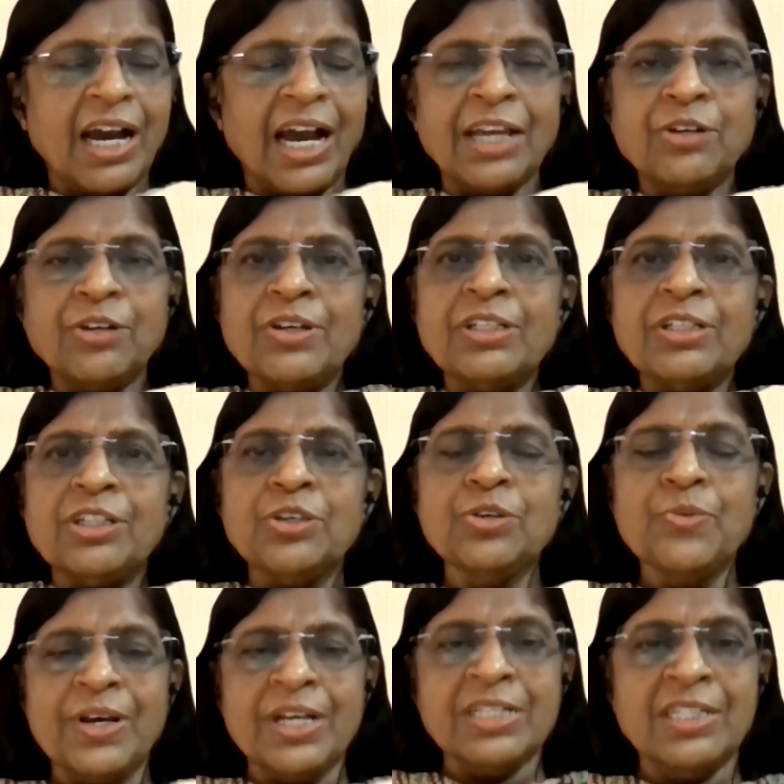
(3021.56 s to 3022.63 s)
I know in the
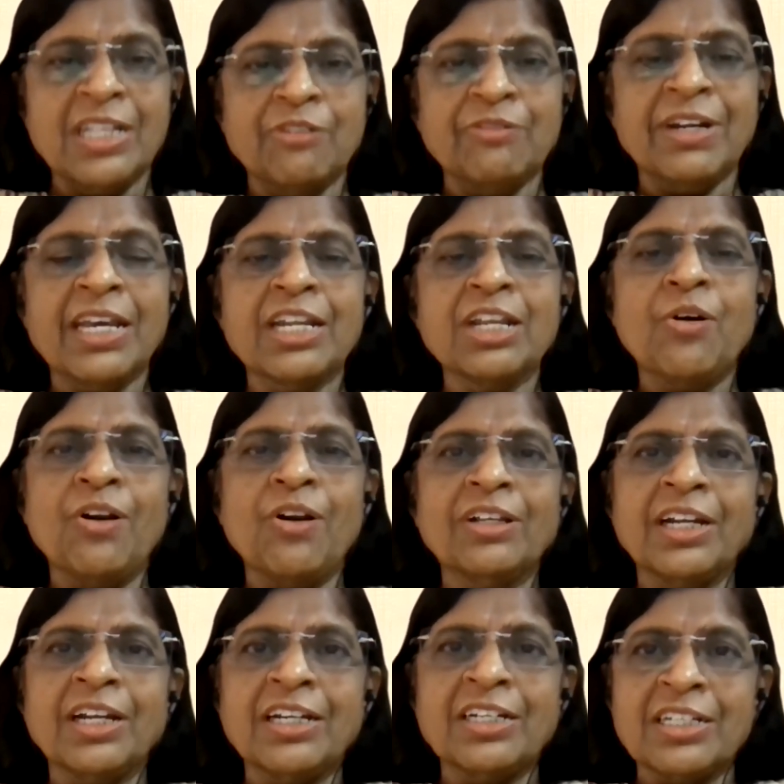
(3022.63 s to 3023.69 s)
US now dairy
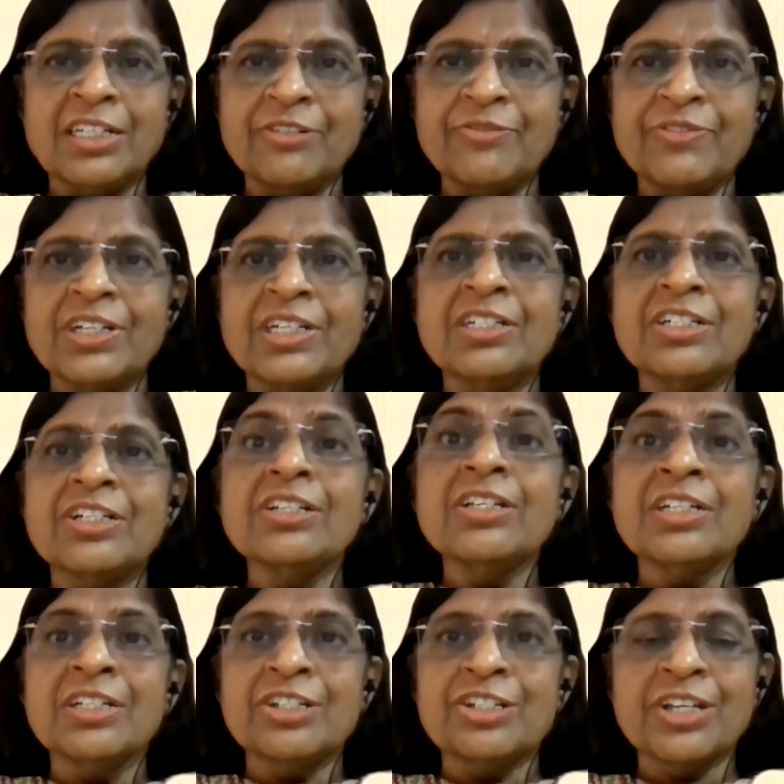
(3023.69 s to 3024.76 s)
alternative
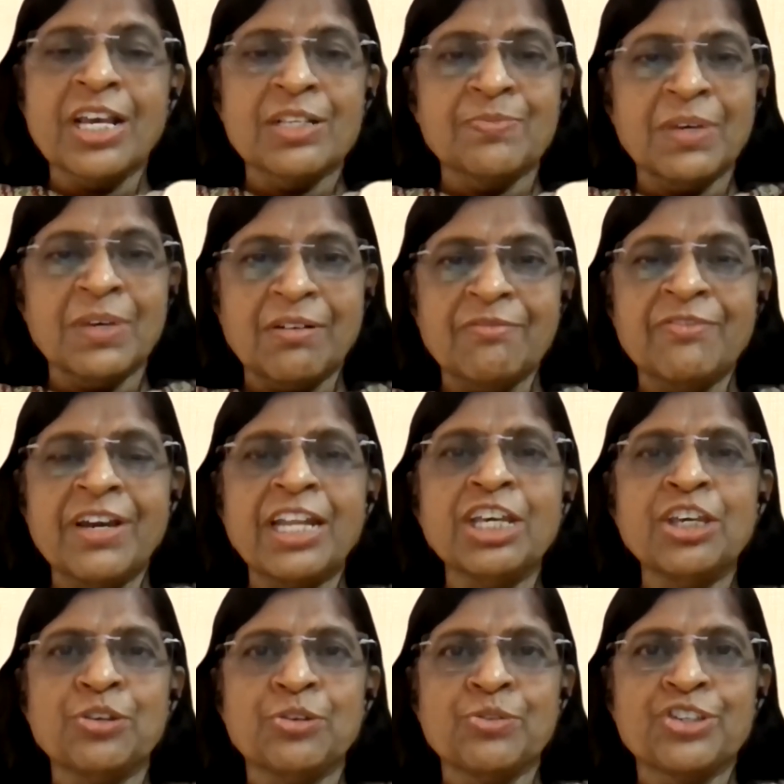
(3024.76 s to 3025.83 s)
industry has become
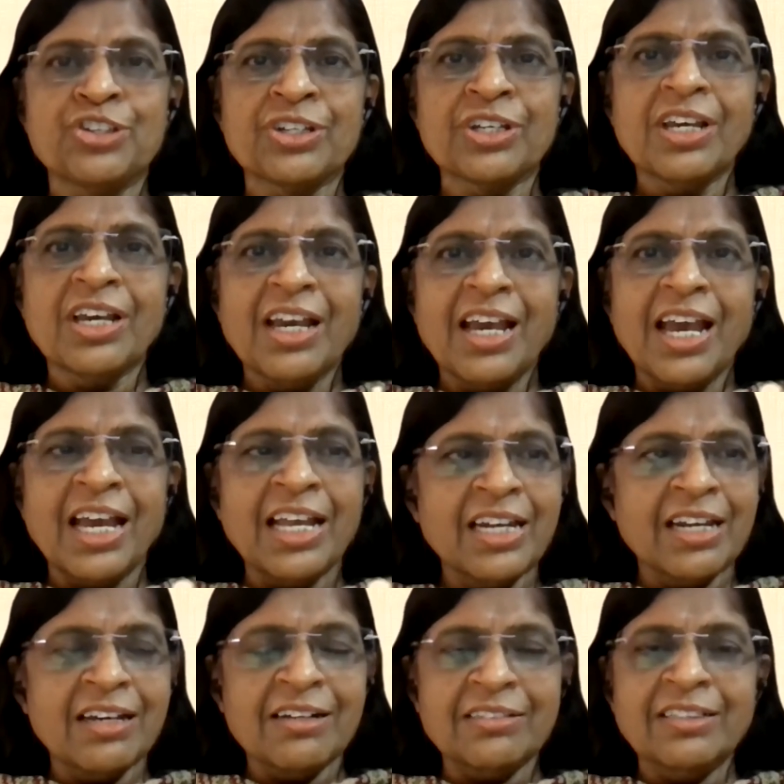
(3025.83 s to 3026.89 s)
very huge,
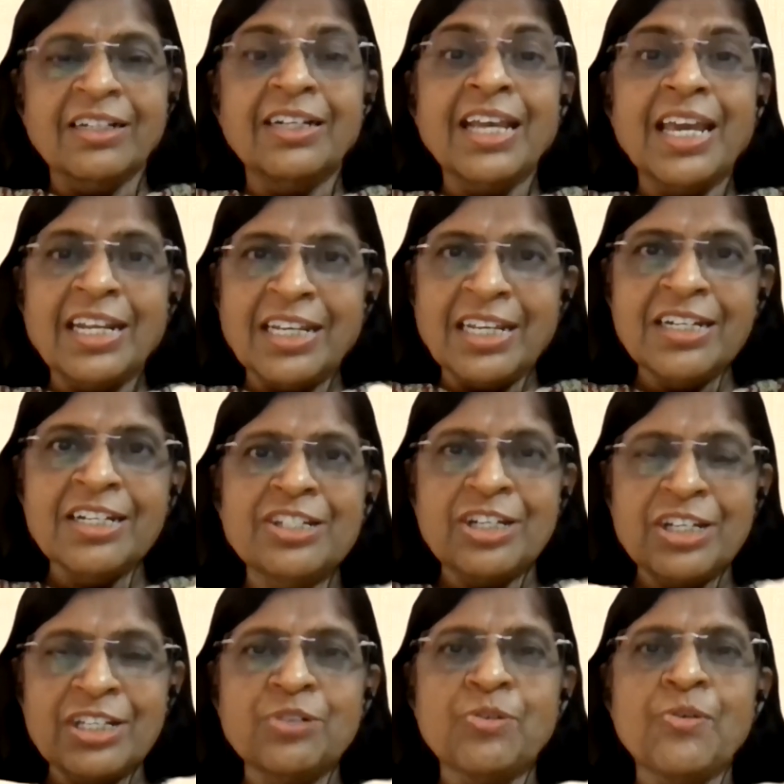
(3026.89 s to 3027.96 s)
and the dairy
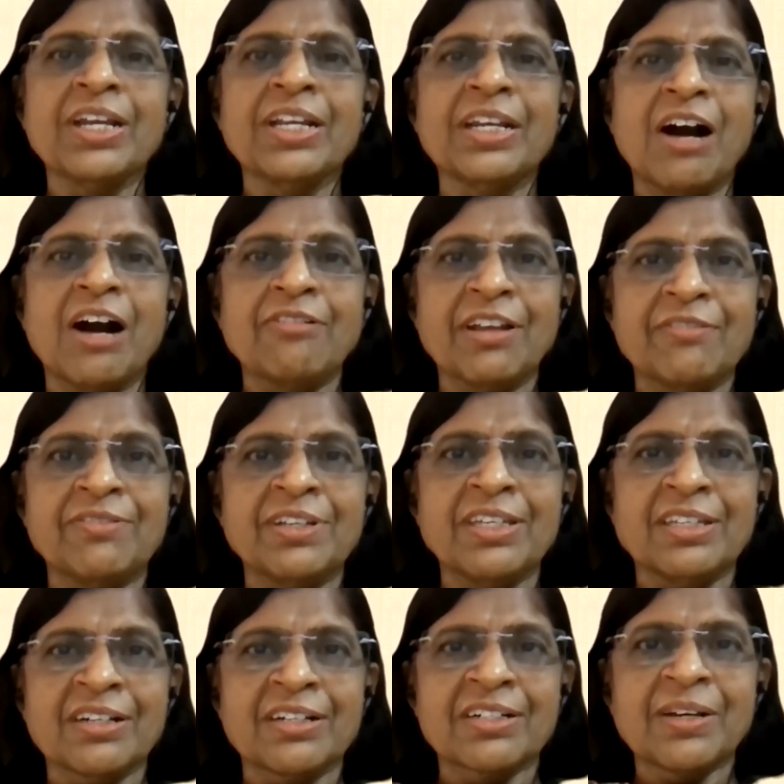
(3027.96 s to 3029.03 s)
industry is going down every
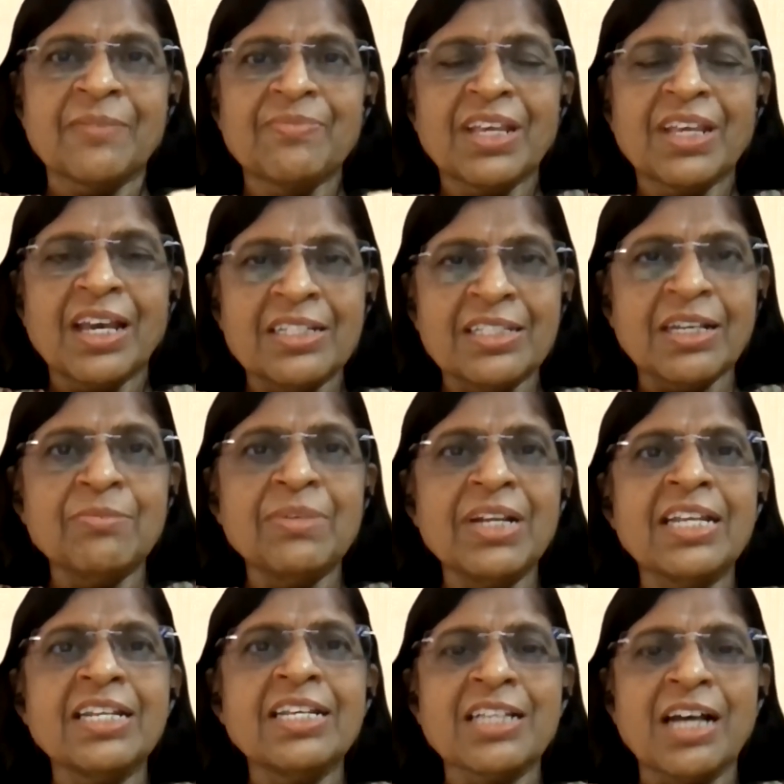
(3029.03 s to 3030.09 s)
year, and some
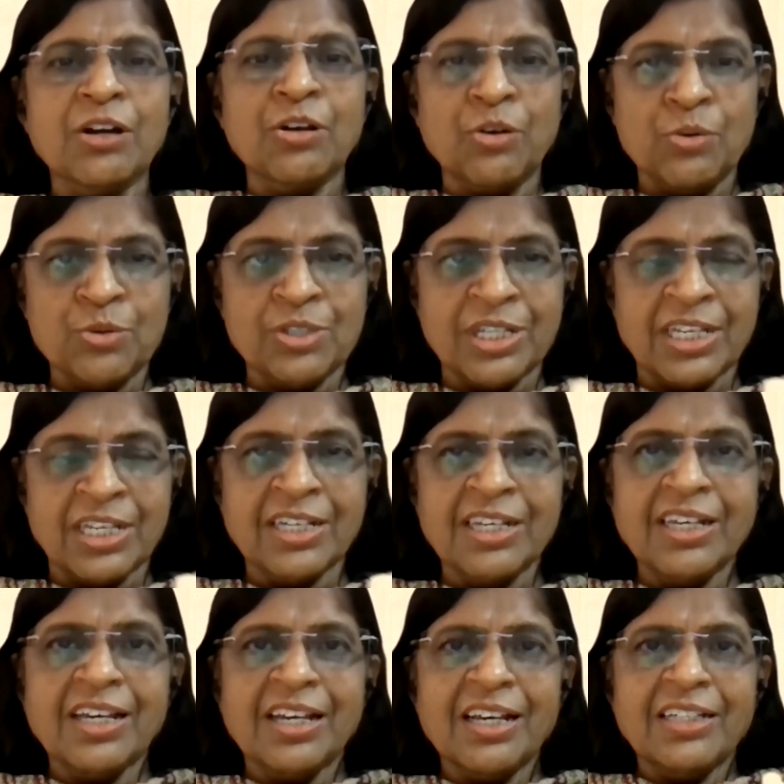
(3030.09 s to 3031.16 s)
dairies are closing.
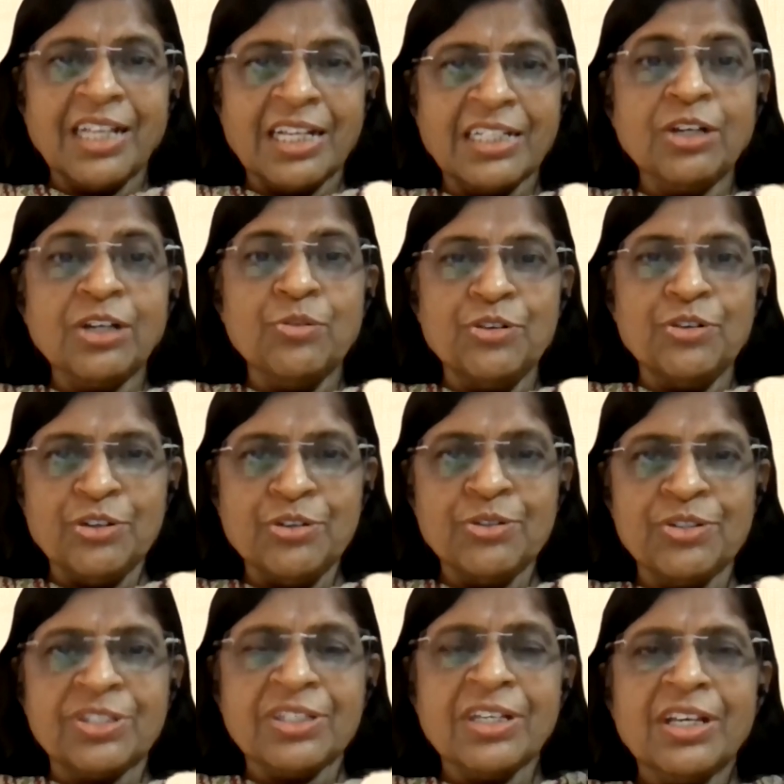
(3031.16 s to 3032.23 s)
That's a good
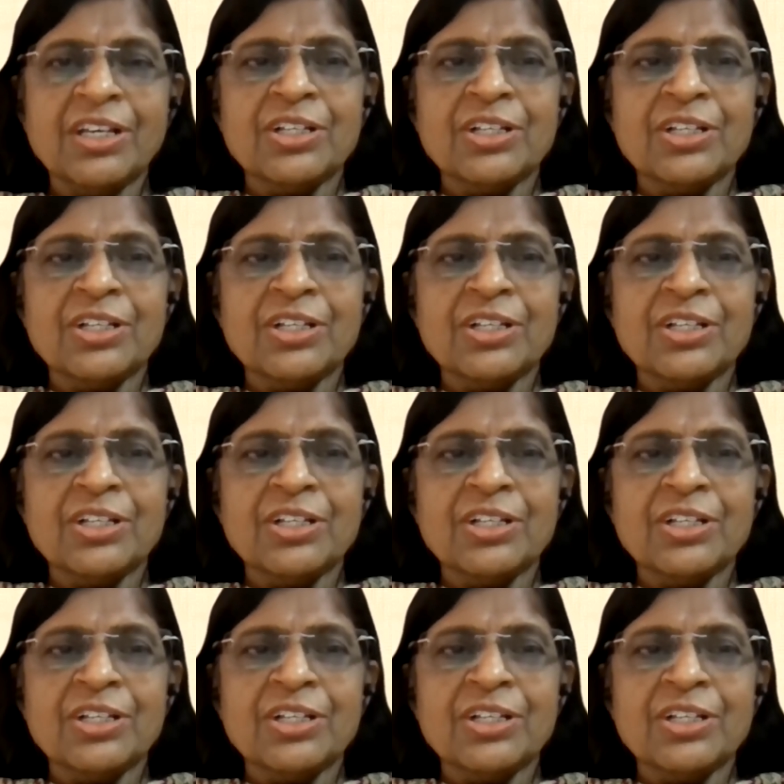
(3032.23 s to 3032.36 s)
news.